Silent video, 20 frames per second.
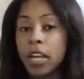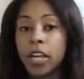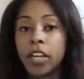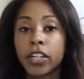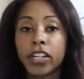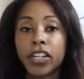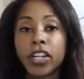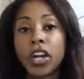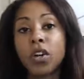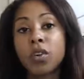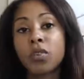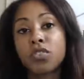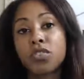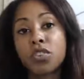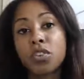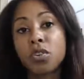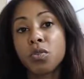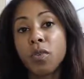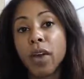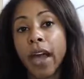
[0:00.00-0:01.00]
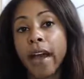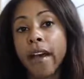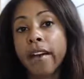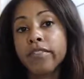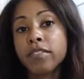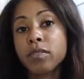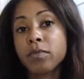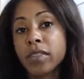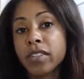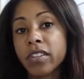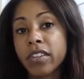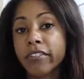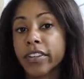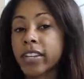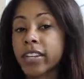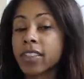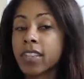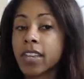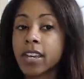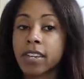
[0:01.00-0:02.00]
You know, do you have
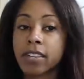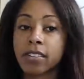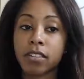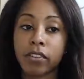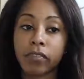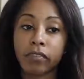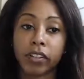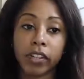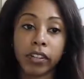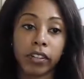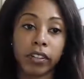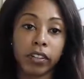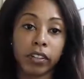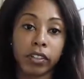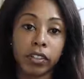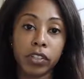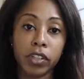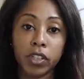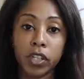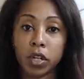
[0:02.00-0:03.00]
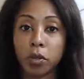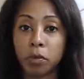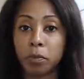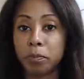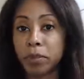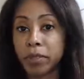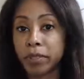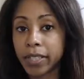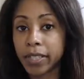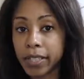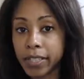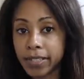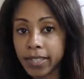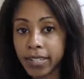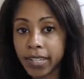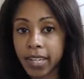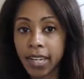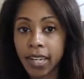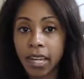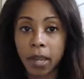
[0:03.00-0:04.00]
specific things if you're, you know, building a
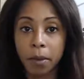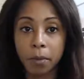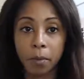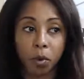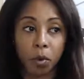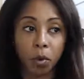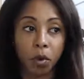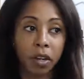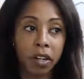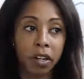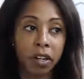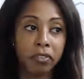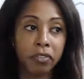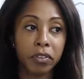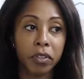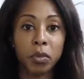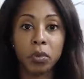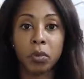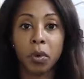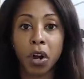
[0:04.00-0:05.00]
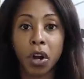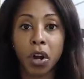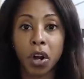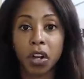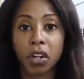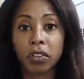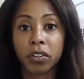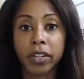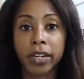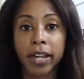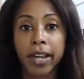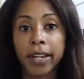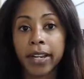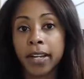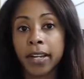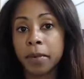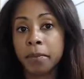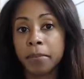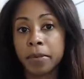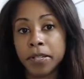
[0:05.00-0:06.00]
team or if you are
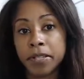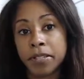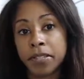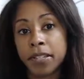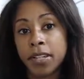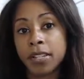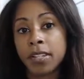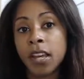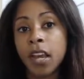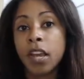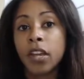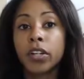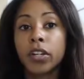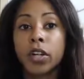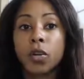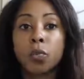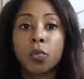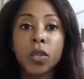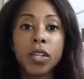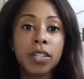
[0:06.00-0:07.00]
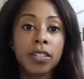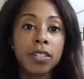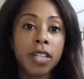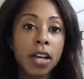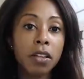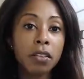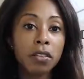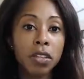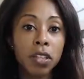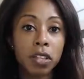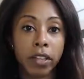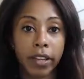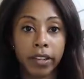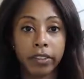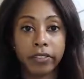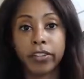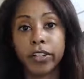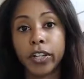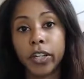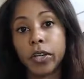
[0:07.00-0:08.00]
creating a business? You know, what does that look
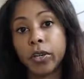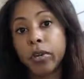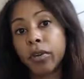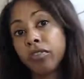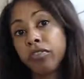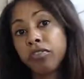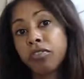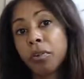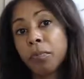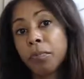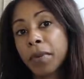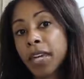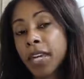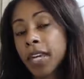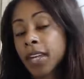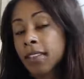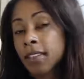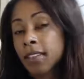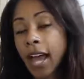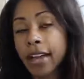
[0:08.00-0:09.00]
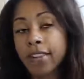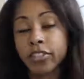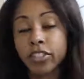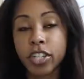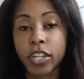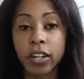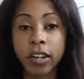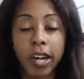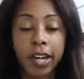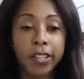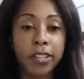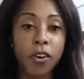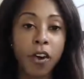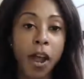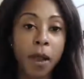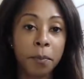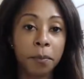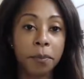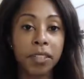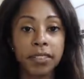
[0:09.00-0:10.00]
like for you? For me, last year, I know
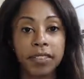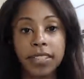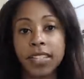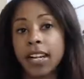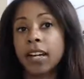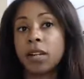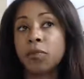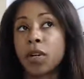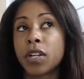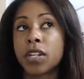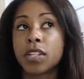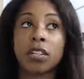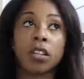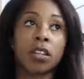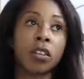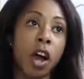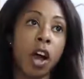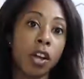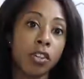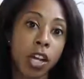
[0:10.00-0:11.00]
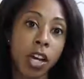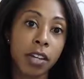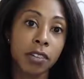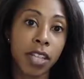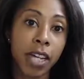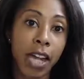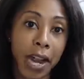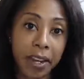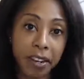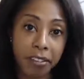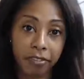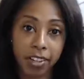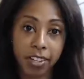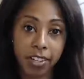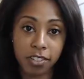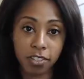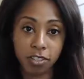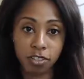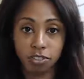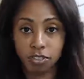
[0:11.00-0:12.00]
I put that I wanted to launch out the Kind of Fit